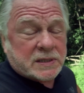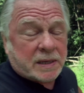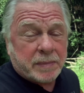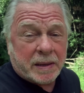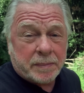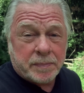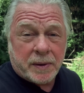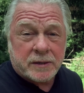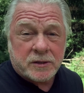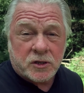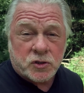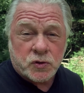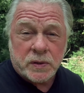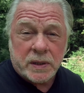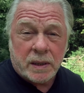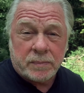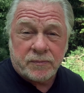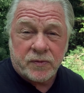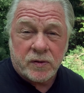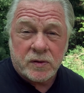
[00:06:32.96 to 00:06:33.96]
I may buck the tree
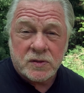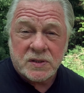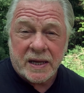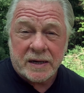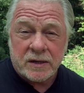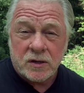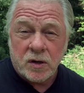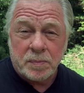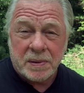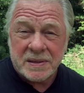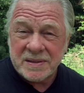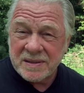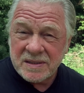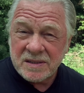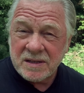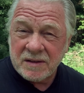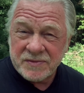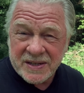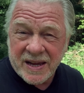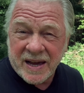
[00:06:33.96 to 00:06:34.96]
up first, I don't know, but the
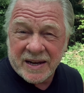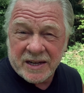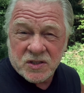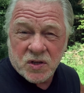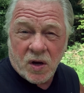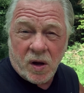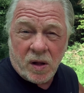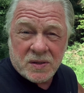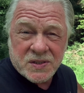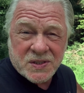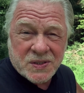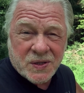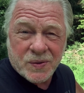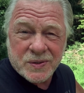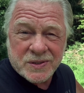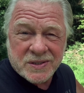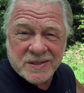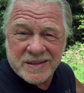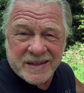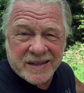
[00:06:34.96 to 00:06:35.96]
stuff's kind of tall, so
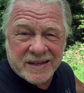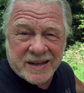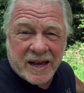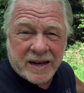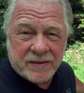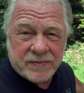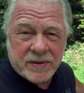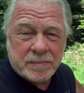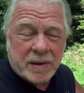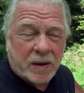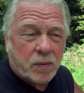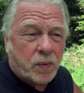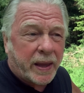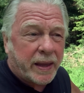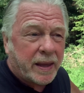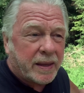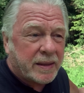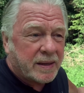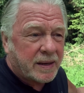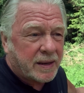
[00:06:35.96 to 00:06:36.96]
it's kind of in my
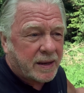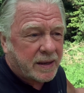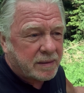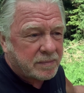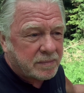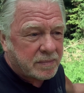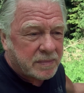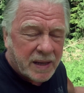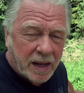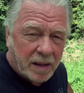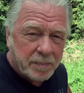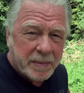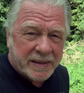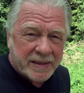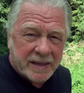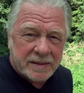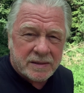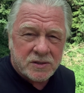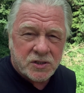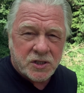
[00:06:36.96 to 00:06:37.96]
way. Um, I'll make
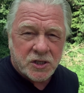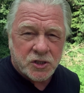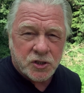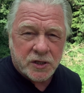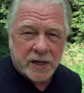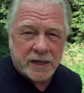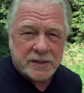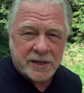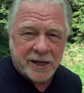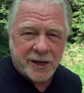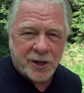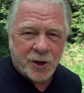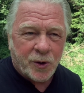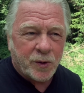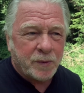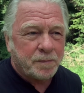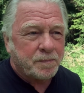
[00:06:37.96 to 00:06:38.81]
that decision as I go.